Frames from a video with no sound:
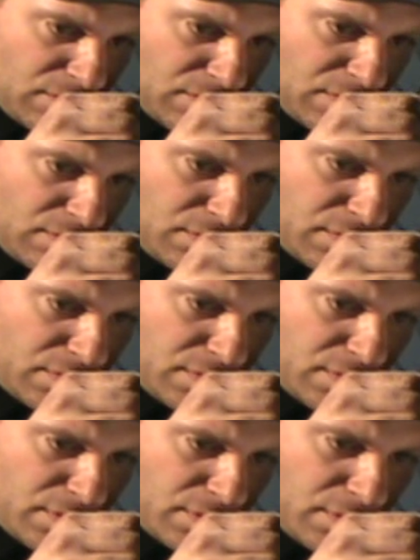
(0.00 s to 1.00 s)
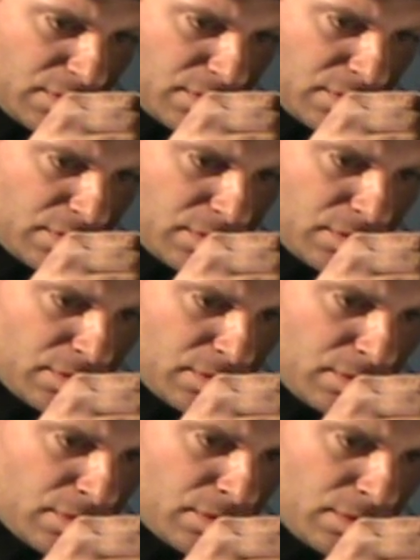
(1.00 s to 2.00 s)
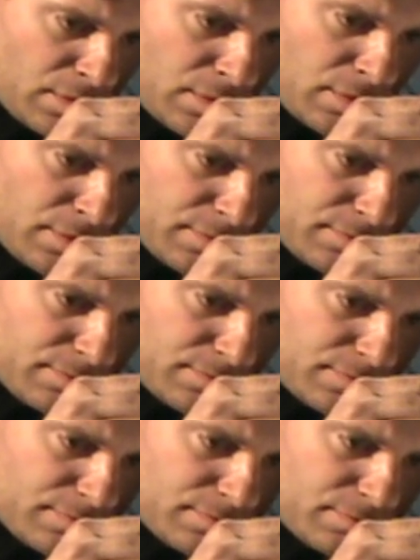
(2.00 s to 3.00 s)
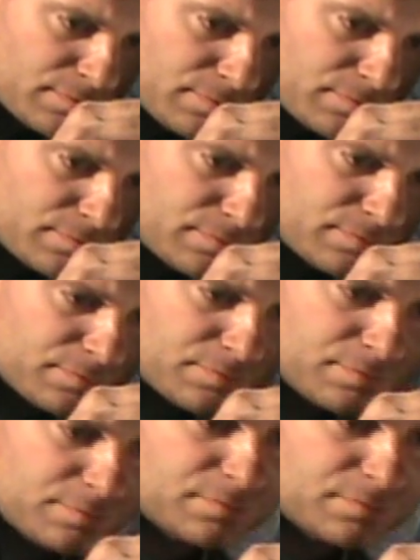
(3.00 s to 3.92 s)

Nobody speaks.